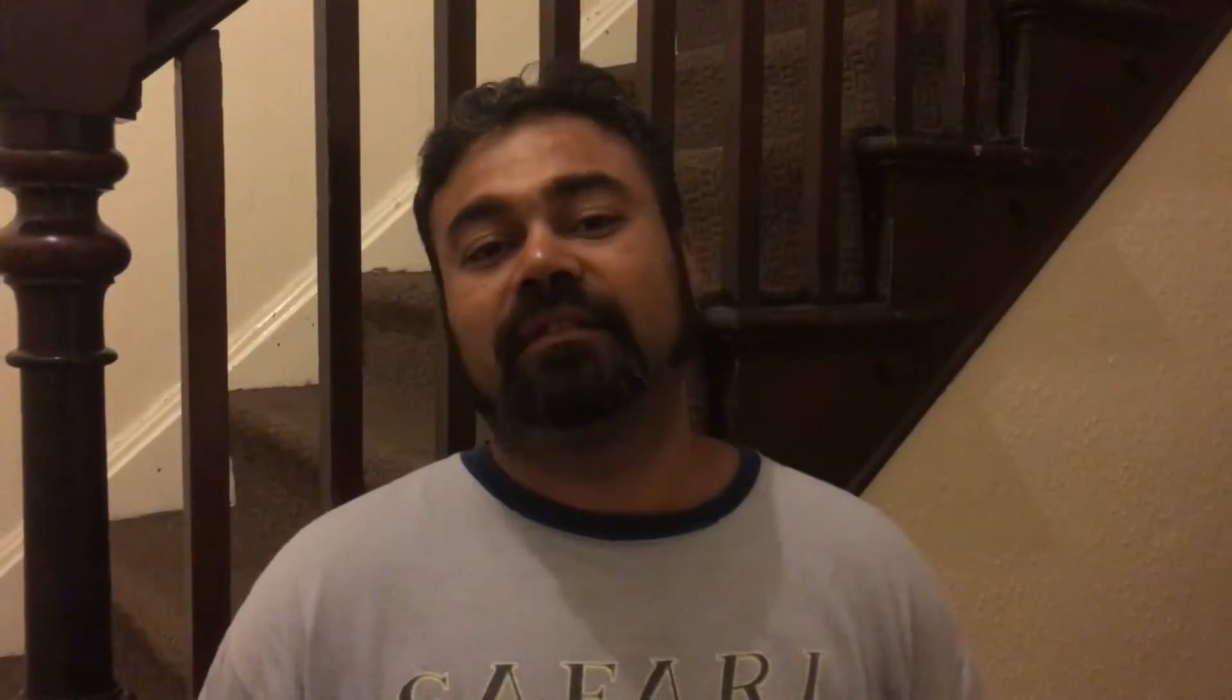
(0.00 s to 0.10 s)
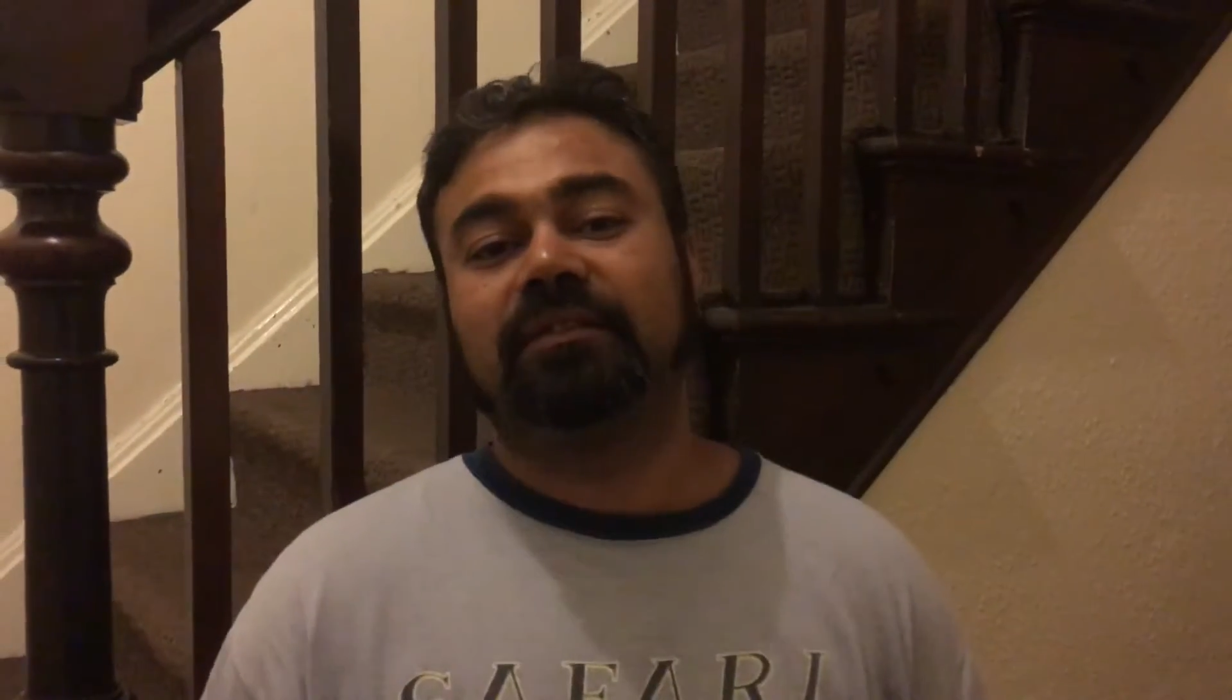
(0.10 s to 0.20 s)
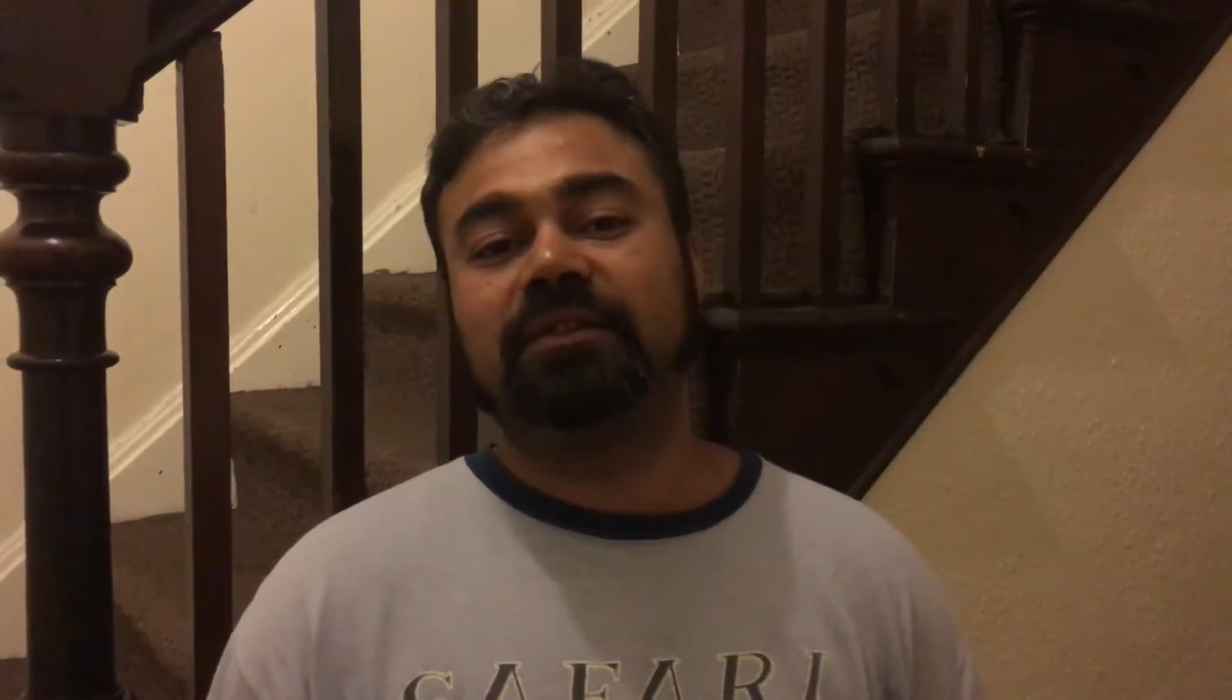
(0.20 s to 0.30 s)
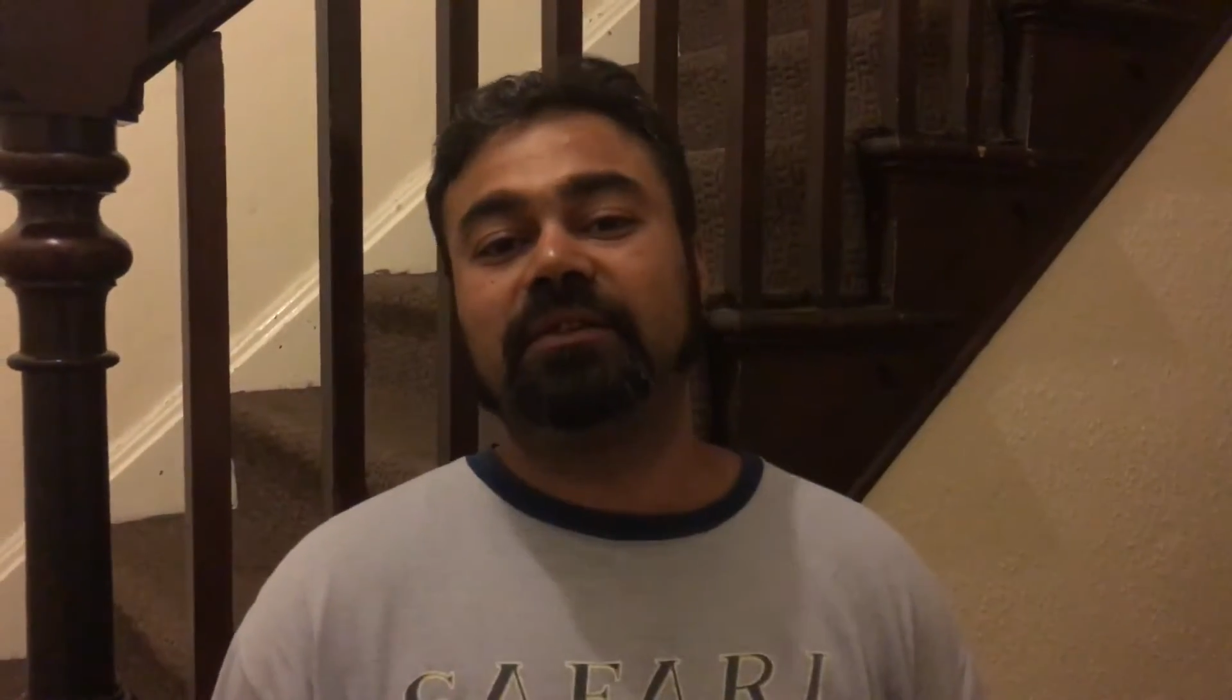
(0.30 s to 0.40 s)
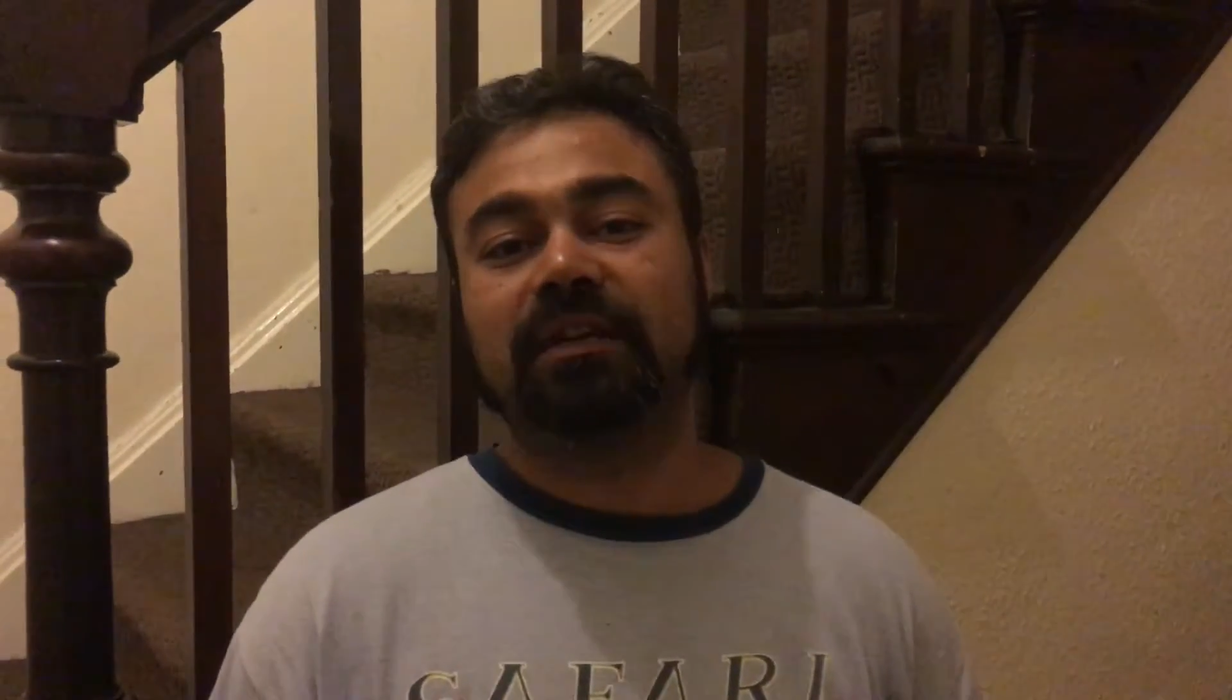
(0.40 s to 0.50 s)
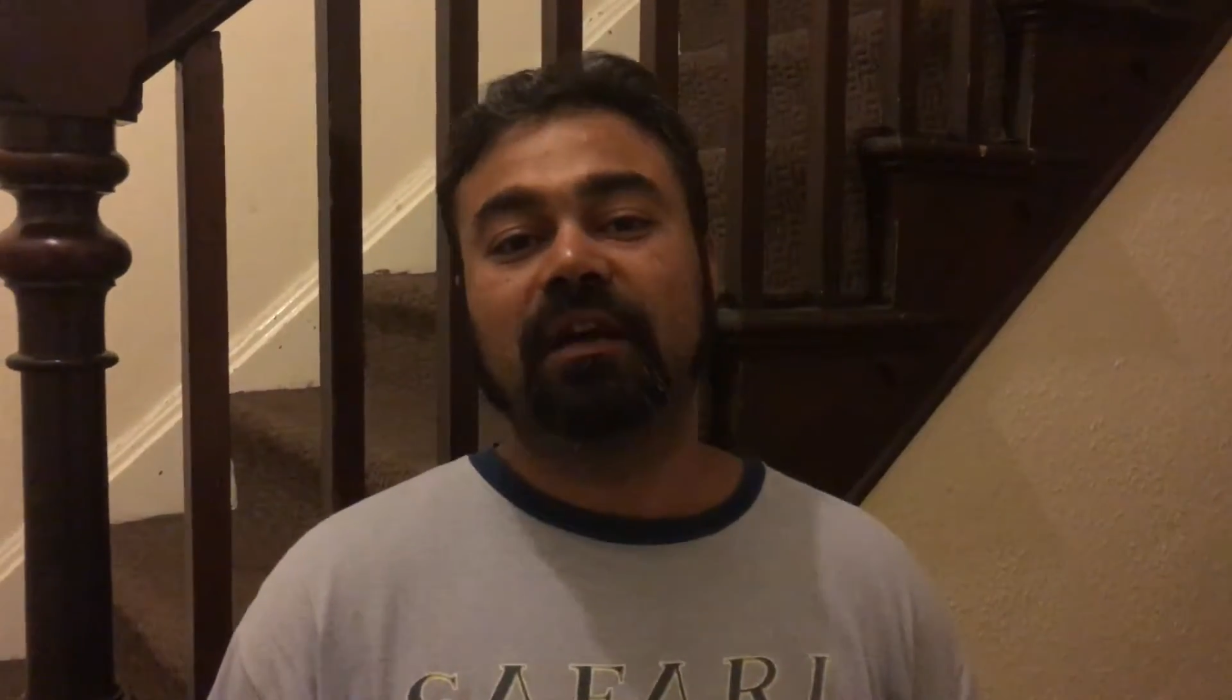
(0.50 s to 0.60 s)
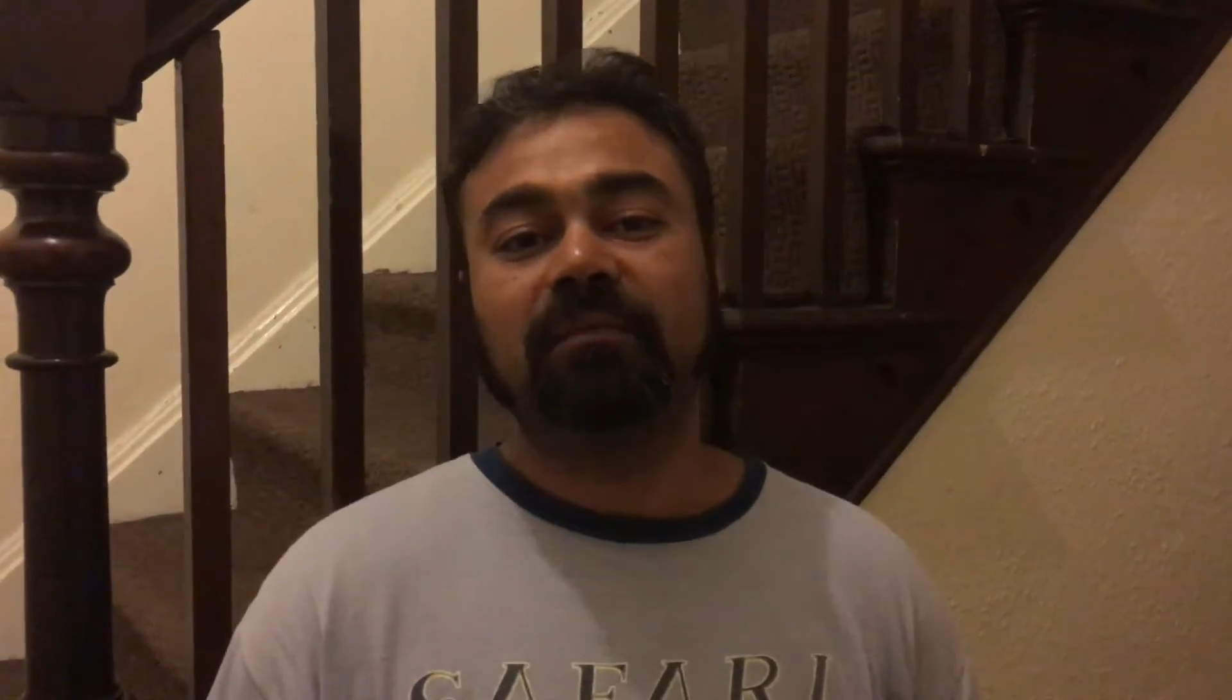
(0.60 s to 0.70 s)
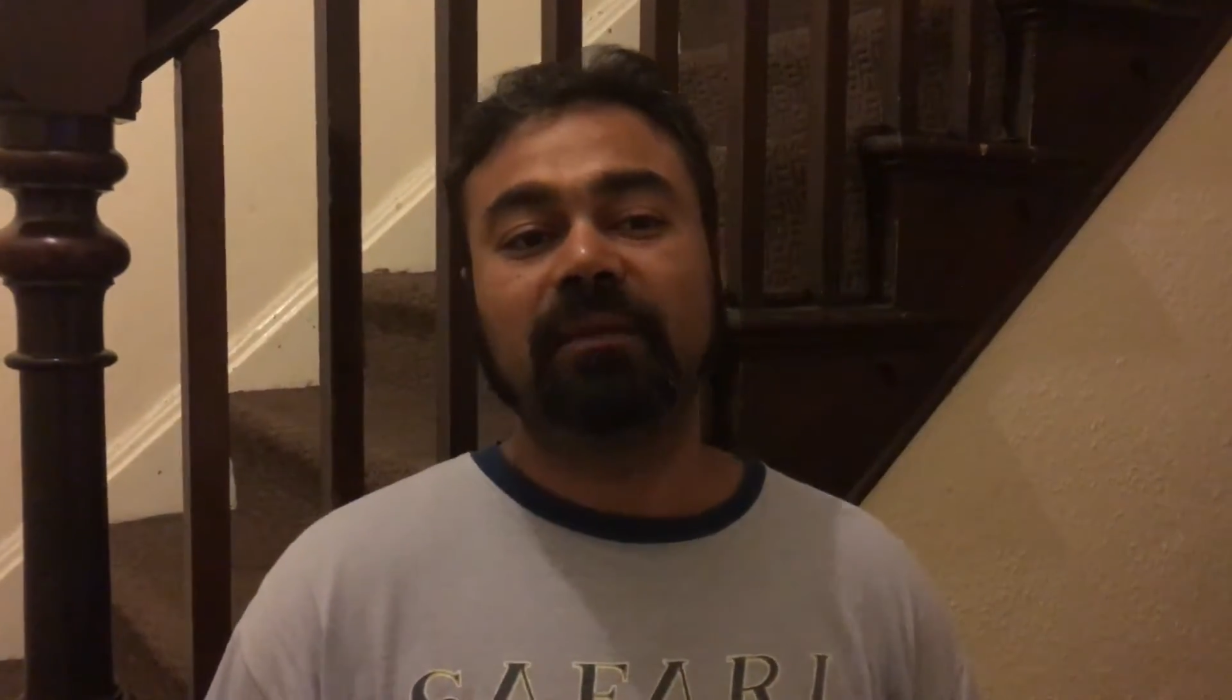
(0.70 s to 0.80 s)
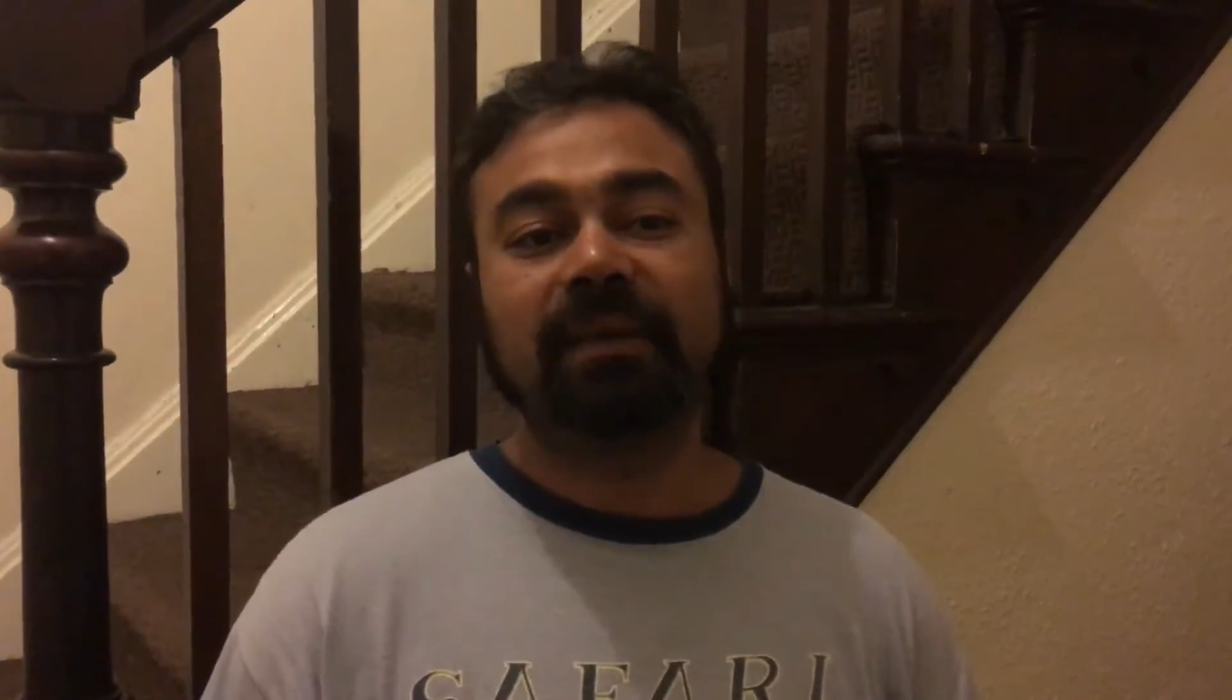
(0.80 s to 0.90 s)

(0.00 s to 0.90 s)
to Salma